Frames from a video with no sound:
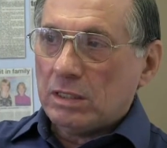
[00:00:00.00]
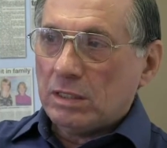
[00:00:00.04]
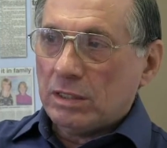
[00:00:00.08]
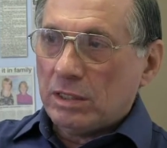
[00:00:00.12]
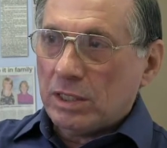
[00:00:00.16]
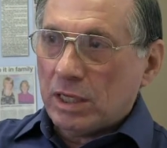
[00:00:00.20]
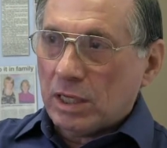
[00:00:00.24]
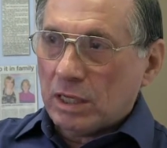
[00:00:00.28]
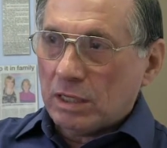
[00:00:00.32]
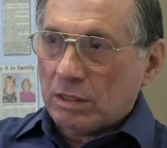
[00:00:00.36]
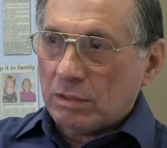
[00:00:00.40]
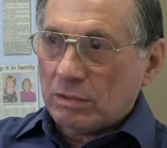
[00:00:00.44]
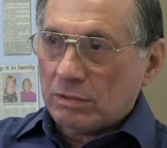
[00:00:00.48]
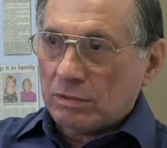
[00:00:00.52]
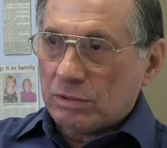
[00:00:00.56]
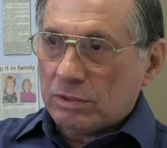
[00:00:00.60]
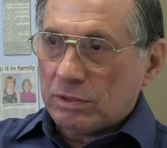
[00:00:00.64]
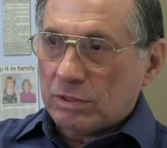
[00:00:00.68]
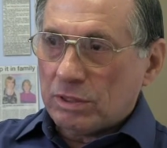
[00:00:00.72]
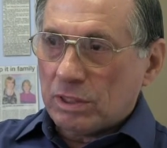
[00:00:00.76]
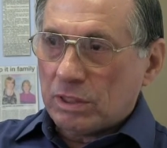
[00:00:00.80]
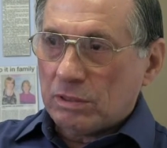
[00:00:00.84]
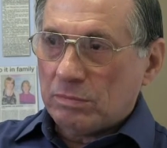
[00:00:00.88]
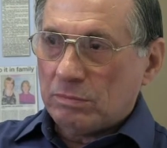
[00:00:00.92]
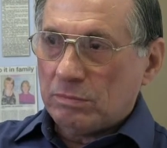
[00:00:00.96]
Now
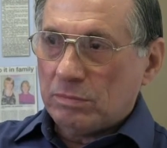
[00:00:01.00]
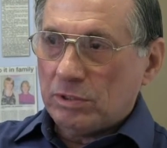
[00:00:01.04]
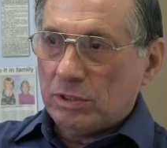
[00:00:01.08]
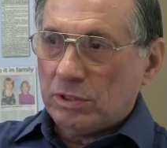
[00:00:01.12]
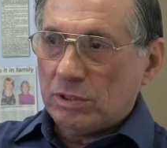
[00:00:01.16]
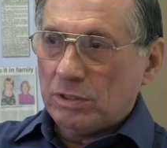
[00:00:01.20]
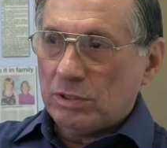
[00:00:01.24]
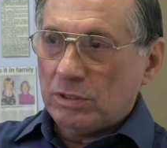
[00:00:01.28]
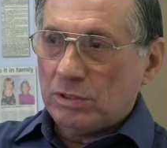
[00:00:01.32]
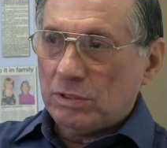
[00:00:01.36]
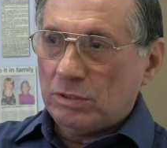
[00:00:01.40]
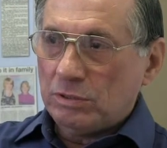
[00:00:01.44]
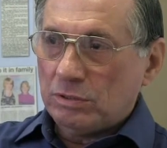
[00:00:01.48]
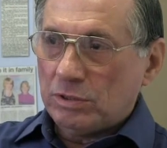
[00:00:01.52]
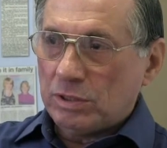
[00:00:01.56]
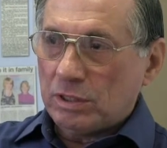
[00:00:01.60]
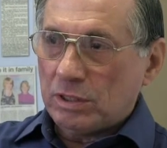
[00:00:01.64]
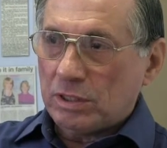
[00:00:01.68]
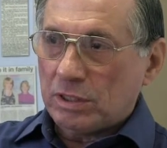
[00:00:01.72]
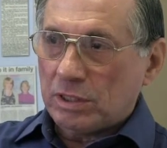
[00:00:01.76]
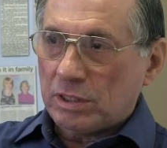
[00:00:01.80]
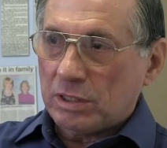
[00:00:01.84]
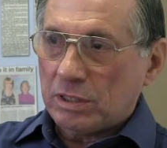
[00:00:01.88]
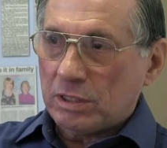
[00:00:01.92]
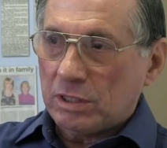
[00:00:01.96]
that I'm
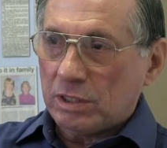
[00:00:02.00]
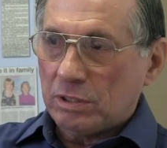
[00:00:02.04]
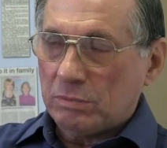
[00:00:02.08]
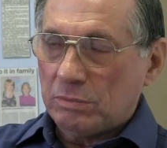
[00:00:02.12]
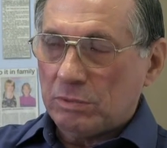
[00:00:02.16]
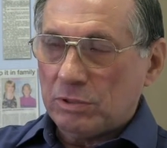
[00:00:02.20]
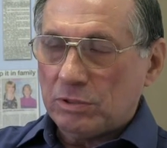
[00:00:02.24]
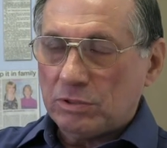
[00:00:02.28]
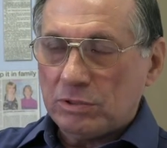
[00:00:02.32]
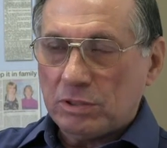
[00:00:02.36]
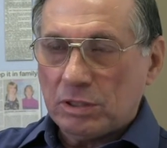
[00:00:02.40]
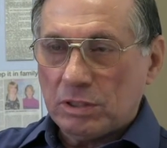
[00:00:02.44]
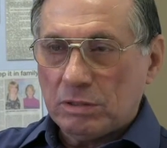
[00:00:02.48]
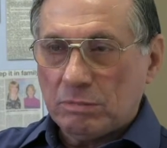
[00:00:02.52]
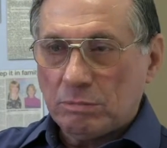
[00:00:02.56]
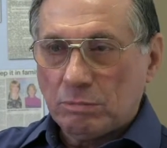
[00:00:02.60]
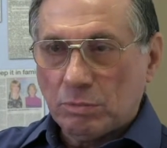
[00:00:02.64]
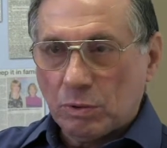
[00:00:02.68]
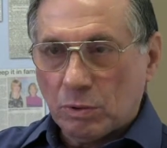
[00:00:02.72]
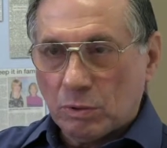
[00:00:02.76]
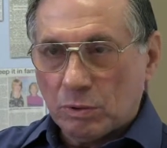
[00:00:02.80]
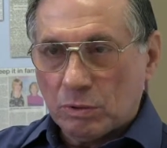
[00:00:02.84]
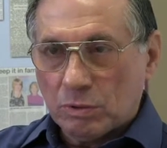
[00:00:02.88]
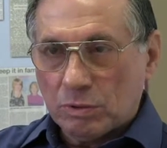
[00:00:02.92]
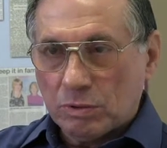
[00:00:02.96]
using Home Instead
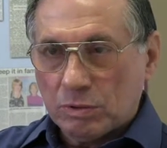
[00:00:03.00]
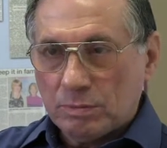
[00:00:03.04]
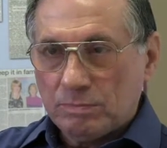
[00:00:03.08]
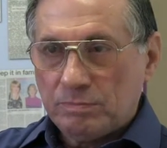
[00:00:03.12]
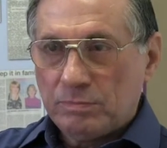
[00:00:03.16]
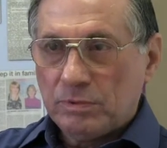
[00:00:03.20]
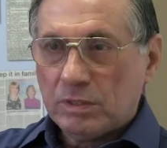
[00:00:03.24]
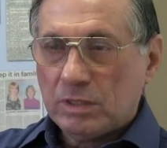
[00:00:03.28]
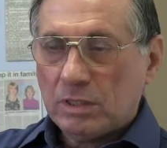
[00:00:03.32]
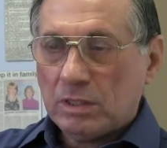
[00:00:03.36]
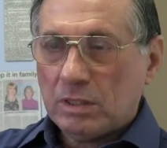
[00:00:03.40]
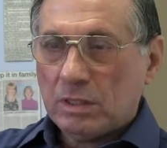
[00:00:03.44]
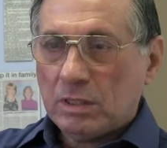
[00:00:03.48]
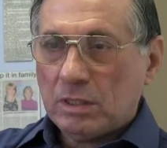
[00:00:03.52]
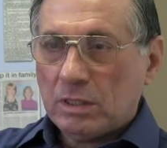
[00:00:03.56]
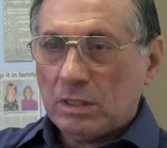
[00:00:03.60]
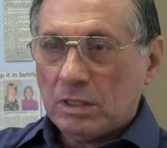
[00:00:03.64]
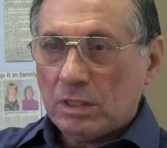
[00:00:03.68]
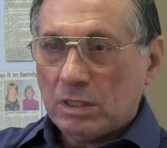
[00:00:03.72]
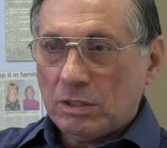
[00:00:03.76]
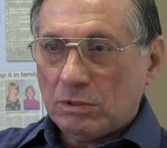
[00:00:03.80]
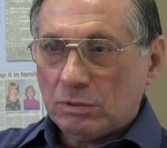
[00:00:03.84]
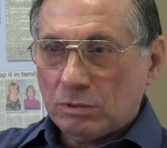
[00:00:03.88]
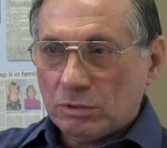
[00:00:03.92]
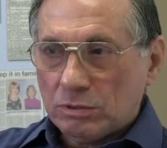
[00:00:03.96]
more,
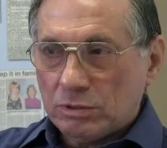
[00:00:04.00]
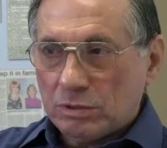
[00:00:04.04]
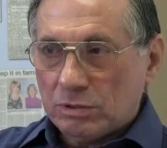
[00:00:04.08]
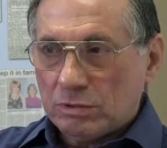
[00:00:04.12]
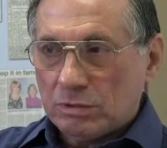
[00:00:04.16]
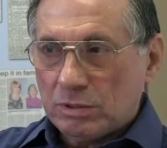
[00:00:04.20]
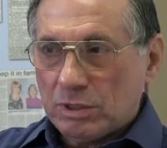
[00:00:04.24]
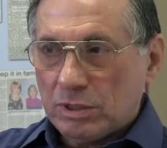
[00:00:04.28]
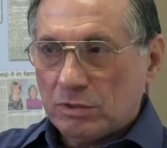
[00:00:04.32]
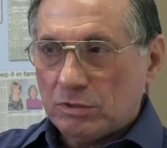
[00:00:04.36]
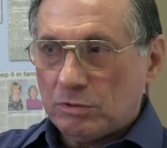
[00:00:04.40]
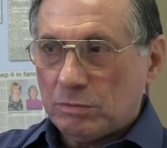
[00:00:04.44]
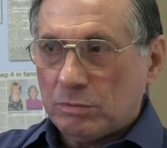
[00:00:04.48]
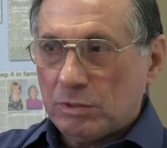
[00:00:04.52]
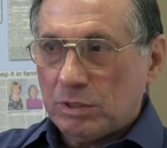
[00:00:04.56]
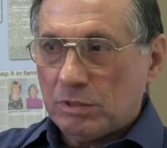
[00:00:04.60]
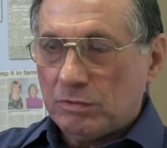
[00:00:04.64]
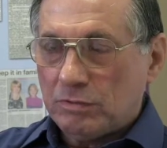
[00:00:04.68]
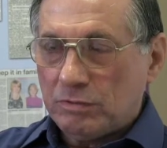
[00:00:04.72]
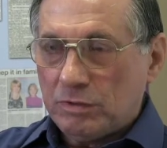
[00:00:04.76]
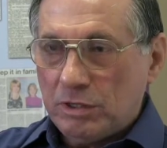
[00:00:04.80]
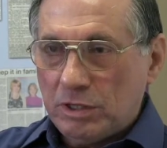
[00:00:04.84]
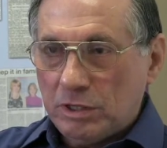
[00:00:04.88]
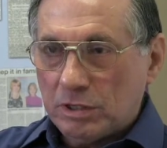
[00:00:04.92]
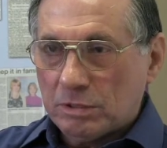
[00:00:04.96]
it also gives me the
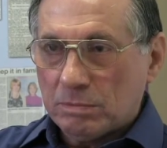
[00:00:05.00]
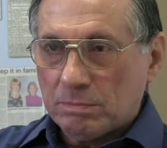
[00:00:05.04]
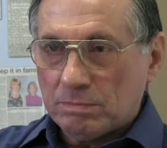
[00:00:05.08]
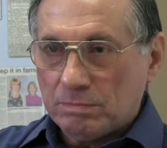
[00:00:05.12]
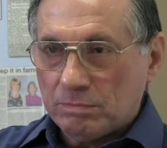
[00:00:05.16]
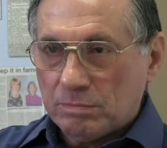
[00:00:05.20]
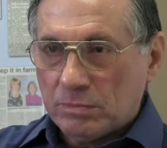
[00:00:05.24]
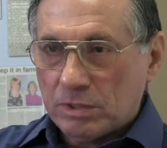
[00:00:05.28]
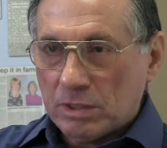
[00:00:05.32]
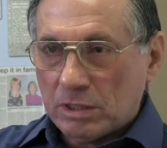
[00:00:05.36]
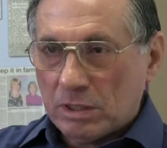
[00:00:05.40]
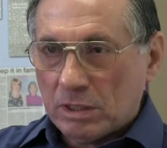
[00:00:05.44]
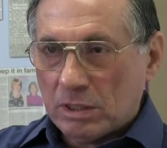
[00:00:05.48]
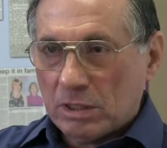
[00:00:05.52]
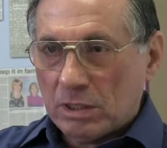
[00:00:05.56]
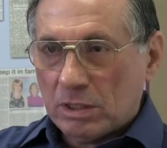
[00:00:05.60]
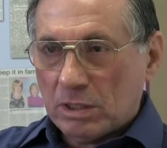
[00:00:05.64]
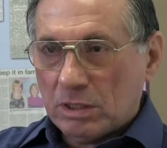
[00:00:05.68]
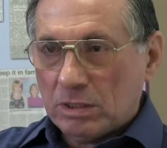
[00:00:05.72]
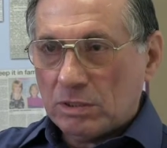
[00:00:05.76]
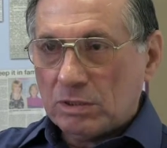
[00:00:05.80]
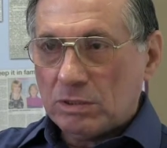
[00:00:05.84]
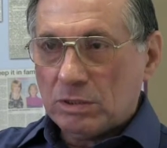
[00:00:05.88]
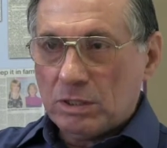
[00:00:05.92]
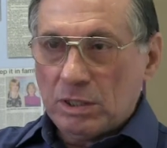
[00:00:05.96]
freedom
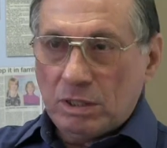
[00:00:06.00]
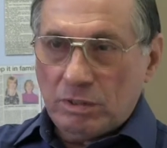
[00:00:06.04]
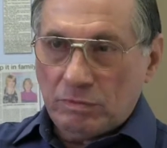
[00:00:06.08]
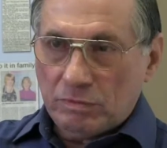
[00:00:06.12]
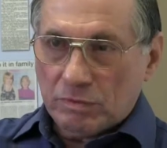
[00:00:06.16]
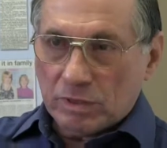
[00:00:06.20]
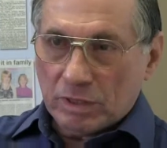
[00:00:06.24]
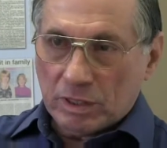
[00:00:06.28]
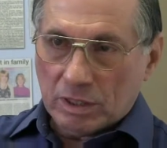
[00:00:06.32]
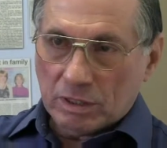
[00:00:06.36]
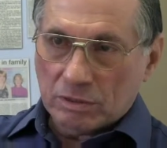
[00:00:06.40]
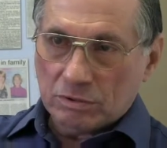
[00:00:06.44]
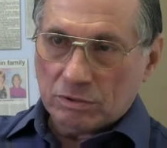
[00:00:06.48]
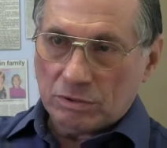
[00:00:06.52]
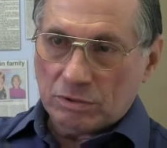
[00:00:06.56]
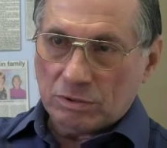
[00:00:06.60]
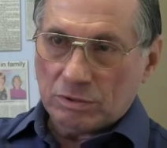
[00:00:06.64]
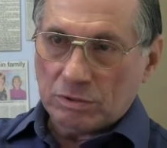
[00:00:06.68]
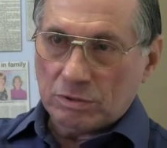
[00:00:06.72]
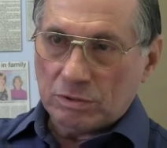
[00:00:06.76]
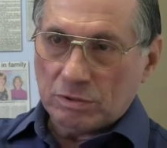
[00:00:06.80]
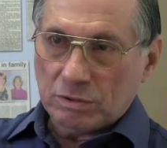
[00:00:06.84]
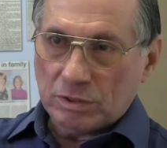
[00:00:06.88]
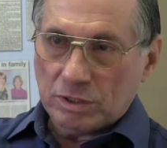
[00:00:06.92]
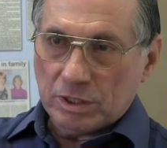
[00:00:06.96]
to leave the house
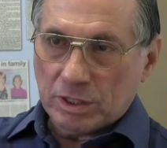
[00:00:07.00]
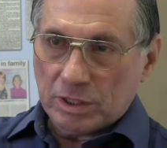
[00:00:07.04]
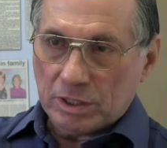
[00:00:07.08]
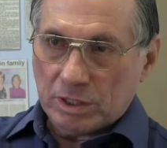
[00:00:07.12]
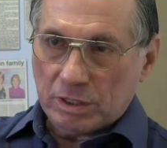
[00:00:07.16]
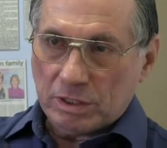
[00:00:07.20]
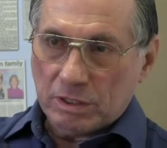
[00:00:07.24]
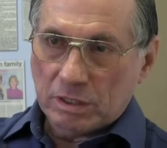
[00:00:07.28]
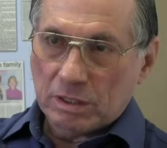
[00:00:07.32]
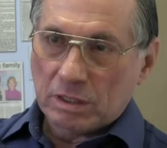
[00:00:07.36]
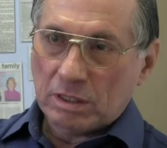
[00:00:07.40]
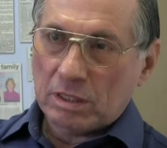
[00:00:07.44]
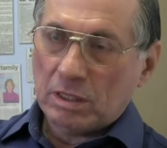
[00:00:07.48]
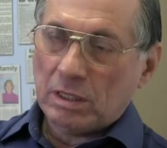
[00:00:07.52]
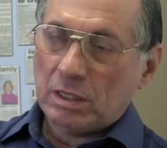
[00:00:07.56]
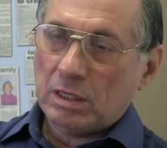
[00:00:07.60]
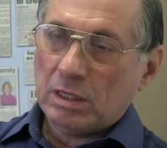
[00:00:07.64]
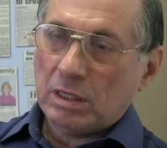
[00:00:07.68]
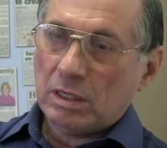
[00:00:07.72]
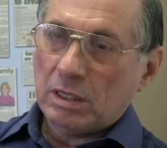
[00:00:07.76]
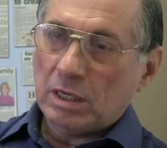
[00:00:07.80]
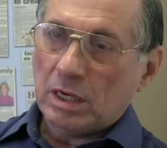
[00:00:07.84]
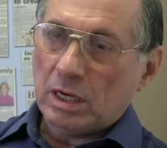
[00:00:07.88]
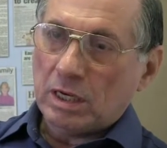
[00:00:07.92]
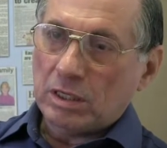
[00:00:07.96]
during the day
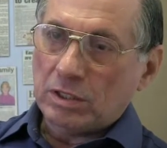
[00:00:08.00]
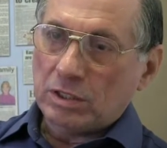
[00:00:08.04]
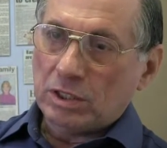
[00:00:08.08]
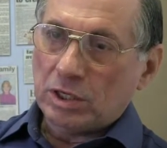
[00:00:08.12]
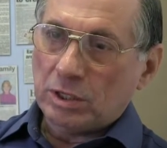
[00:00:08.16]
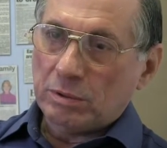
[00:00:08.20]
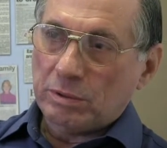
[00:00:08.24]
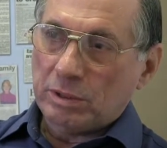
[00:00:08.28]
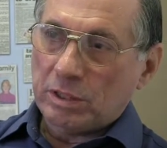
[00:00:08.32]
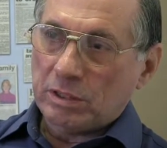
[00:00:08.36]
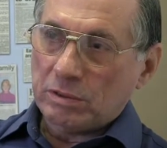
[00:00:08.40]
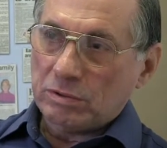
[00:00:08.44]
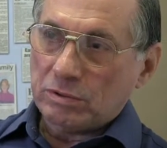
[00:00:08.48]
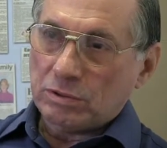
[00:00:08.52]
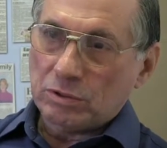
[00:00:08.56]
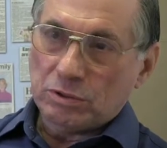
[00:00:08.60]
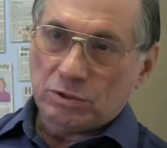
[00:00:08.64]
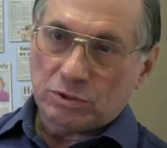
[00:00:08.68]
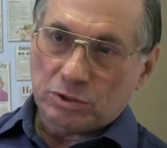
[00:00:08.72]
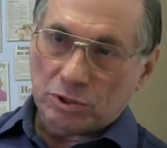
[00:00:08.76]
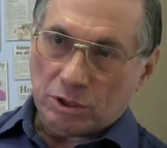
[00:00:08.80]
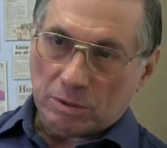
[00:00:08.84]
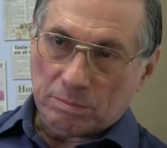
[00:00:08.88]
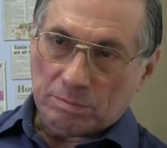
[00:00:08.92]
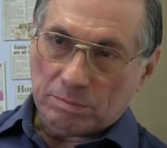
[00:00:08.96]
and go out to
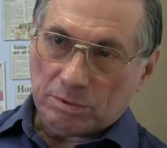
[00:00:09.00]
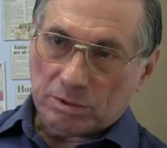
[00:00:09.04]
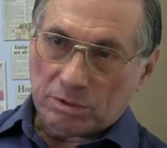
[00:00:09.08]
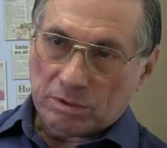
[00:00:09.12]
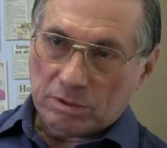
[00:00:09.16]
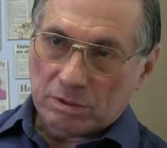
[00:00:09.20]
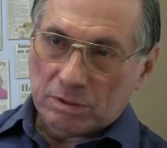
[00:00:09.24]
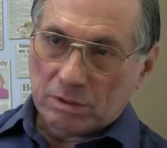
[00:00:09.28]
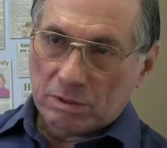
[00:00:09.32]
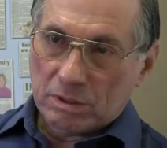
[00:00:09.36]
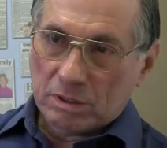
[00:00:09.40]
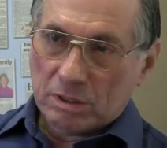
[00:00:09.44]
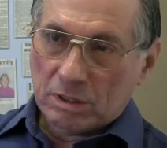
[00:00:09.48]
the shops.